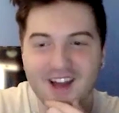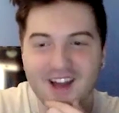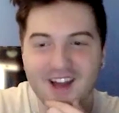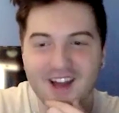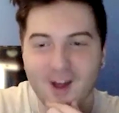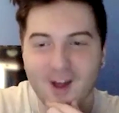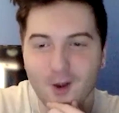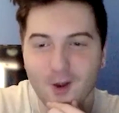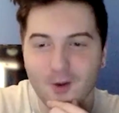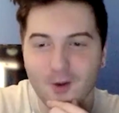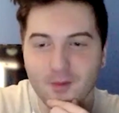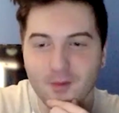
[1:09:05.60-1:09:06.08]

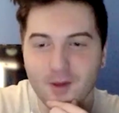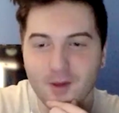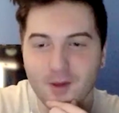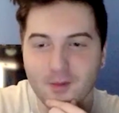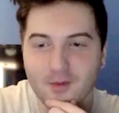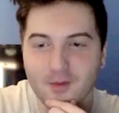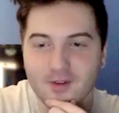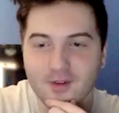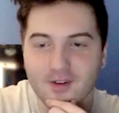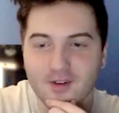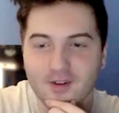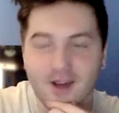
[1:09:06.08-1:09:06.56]
I
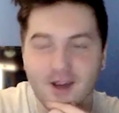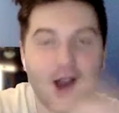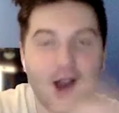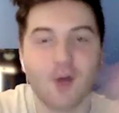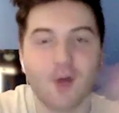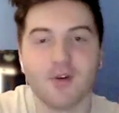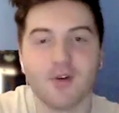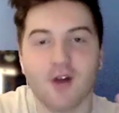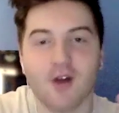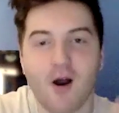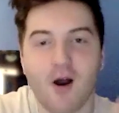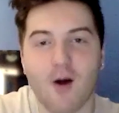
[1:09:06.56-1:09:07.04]
remember. I
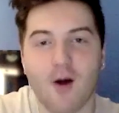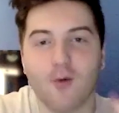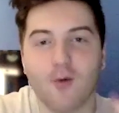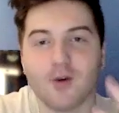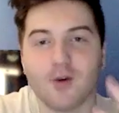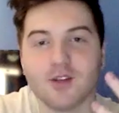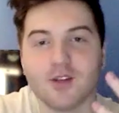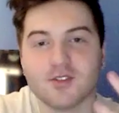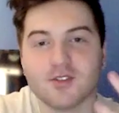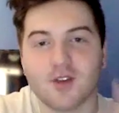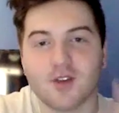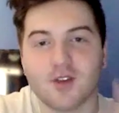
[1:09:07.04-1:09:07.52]
would
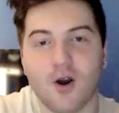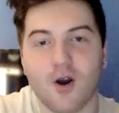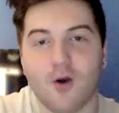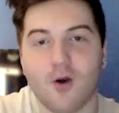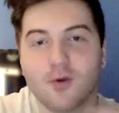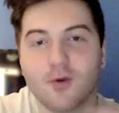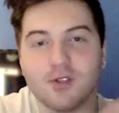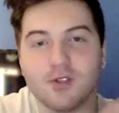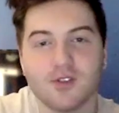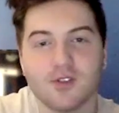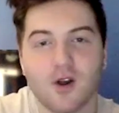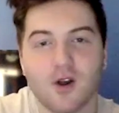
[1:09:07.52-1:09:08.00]
always,
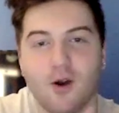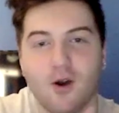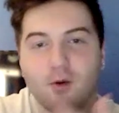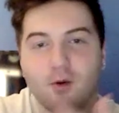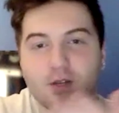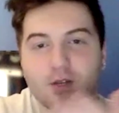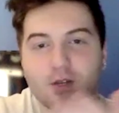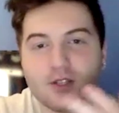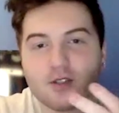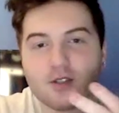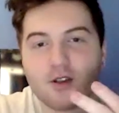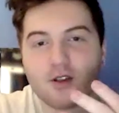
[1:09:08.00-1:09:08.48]
always,
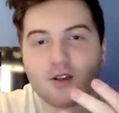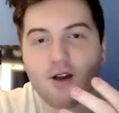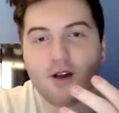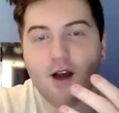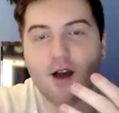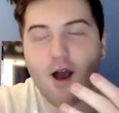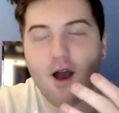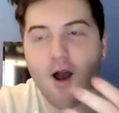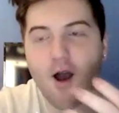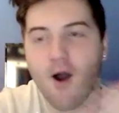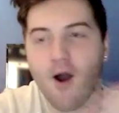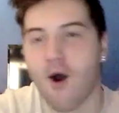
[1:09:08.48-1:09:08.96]
always,
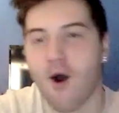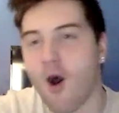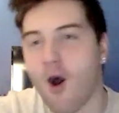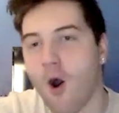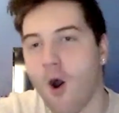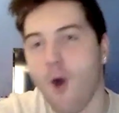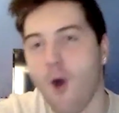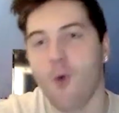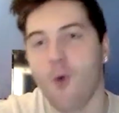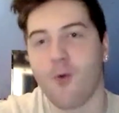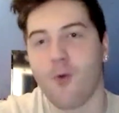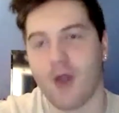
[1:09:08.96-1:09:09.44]

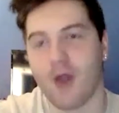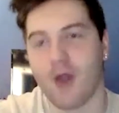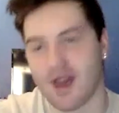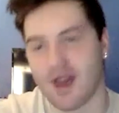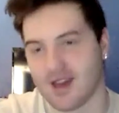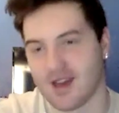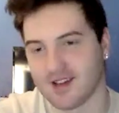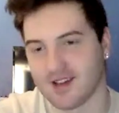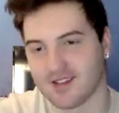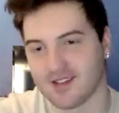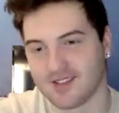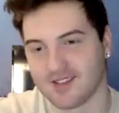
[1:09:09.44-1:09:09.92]

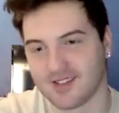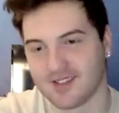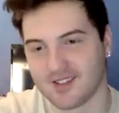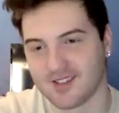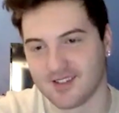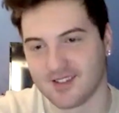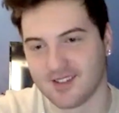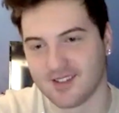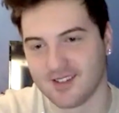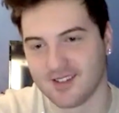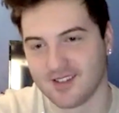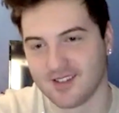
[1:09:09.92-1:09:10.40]
always
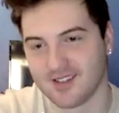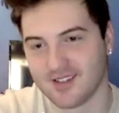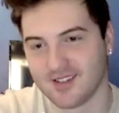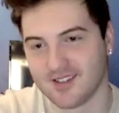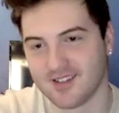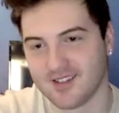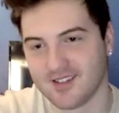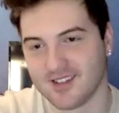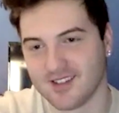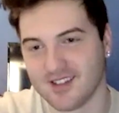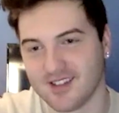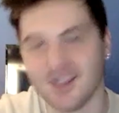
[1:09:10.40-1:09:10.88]

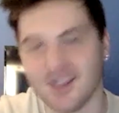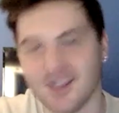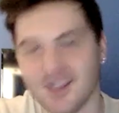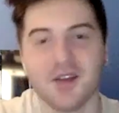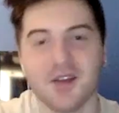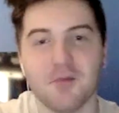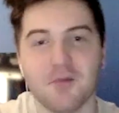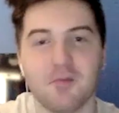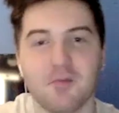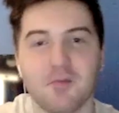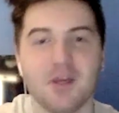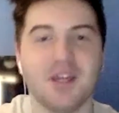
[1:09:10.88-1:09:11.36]

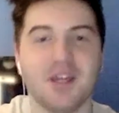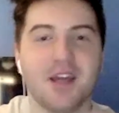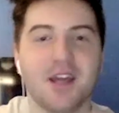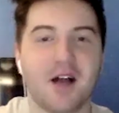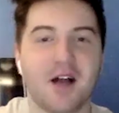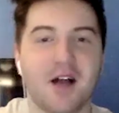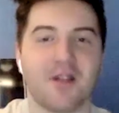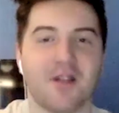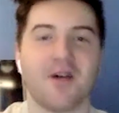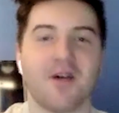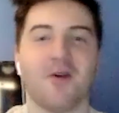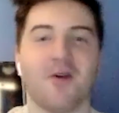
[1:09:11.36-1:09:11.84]
be
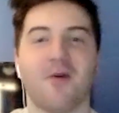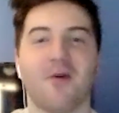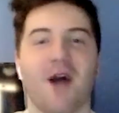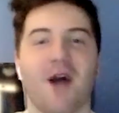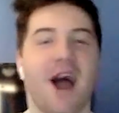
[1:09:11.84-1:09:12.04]
yellow.